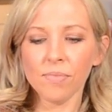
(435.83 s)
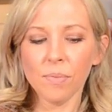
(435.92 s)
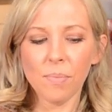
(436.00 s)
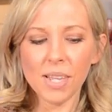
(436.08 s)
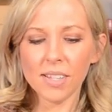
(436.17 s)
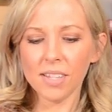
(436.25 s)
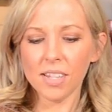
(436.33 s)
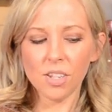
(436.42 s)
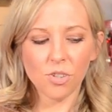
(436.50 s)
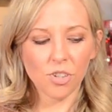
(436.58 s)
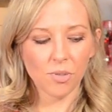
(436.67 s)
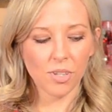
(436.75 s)
basically
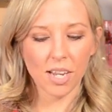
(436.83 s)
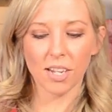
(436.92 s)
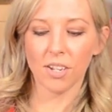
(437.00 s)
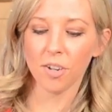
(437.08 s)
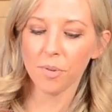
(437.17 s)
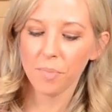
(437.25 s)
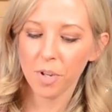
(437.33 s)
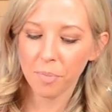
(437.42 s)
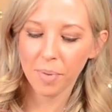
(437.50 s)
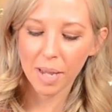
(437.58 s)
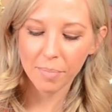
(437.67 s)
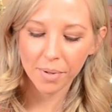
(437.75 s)
you just take your
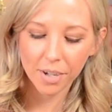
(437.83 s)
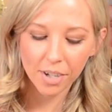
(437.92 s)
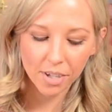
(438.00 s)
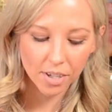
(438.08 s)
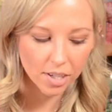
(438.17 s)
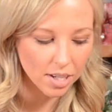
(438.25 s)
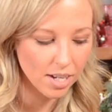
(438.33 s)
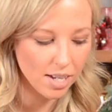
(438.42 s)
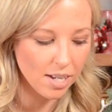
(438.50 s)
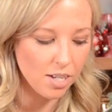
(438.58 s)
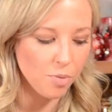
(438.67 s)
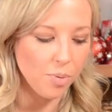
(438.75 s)
paper
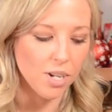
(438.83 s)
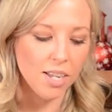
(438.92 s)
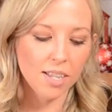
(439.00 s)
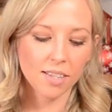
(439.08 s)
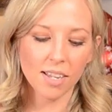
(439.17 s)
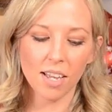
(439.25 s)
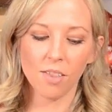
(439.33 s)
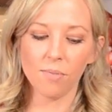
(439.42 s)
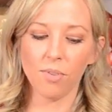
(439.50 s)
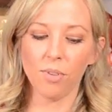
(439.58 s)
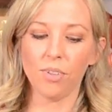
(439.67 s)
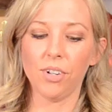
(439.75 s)
and you put it inside the
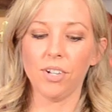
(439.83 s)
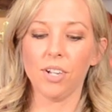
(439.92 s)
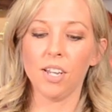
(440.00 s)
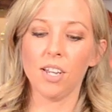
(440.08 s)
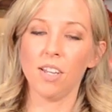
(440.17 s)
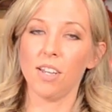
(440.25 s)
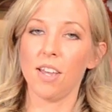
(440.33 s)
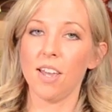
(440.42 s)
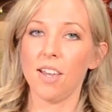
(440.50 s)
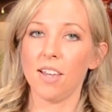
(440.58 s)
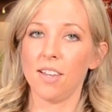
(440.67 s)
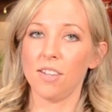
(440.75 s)
folder
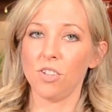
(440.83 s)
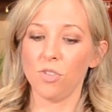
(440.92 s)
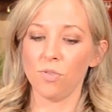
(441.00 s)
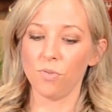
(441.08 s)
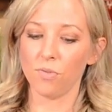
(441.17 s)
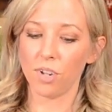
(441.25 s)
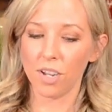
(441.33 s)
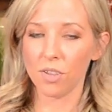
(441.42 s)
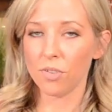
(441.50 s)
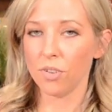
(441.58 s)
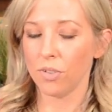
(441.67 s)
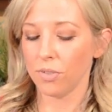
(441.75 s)
and you run it
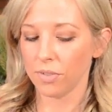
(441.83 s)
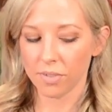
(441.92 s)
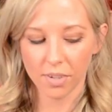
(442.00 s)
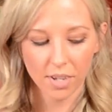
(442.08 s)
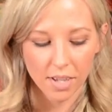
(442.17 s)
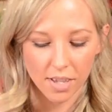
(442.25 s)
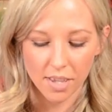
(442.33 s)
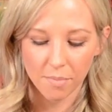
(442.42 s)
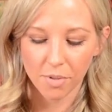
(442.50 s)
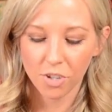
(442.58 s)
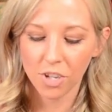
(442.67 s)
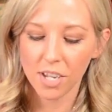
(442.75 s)
through the
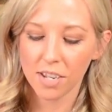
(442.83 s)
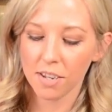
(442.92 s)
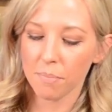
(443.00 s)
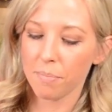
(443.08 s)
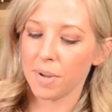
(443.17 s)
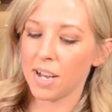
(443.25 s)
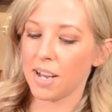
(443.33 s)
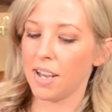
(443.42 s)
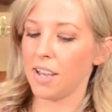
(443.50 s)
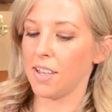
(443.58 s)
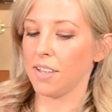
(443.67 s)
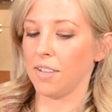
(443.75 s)
machine
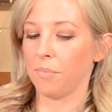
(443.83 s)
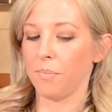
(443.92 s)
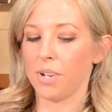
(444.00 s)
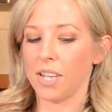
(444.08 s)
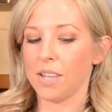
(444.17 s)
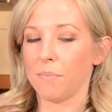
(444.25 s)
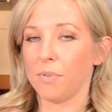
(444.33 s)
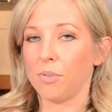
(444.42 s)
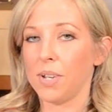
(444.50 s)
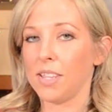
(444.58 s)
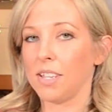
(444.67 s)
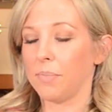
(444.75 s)
by putting it
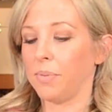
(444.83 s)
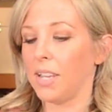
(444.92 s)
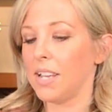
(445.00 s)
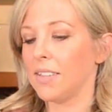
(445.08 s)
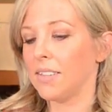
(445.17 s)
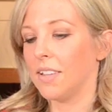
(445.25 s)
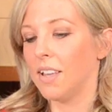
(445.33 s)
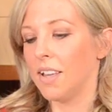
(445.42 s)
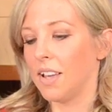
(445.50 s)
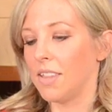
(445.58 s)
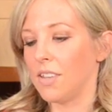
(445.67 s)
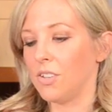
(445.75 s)
between these plates,
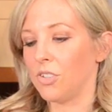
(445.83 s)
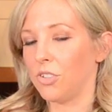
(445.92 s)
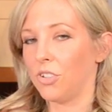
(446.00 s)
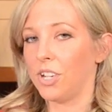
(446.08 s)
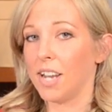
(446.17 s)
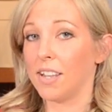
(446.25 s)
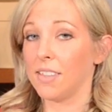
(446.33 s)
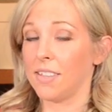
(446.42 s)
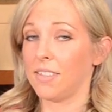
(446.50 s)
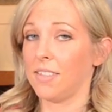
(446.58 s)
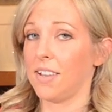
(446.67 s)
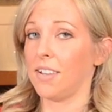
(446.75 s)
and then you just crank
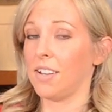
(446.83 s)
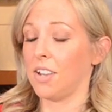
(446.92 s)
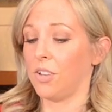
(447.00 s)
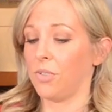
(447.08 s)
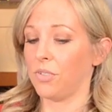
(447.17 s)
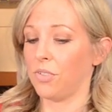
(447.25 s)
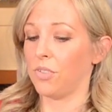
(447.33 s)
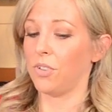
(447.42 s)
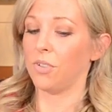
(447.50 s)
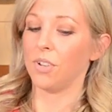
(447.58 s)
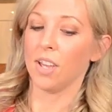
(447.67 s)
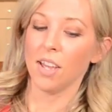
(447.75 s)
this thing and it goes
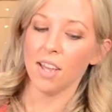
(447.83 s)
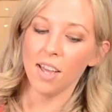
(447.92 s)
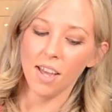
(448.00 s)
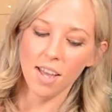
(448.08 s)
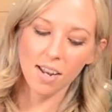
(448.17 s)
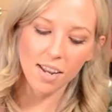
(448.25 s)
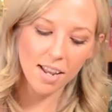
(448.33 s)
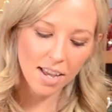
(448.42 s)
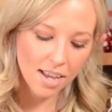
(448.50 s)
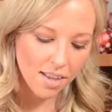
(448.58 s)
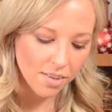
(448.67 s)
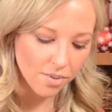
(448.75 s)
through, and it
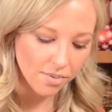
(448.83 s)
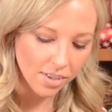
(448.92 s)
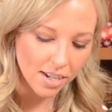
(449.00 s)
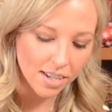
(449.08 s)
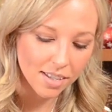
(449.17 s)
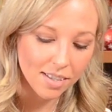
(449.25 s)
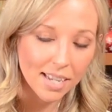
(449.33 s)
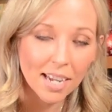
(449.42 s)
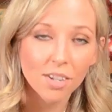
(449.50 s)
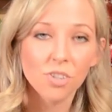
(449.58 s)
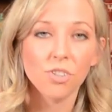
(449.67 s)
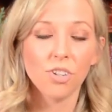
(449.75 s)
adds a really nice
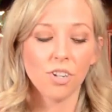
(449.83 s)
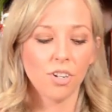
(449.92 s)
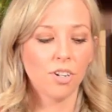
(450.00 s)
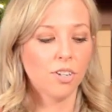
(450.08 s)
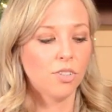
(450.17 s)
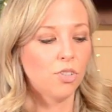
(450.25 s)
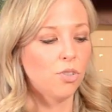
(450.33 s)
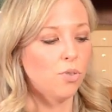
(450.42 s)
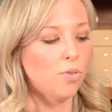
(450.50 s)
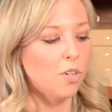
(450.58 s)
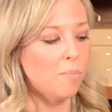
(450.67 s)
texture to your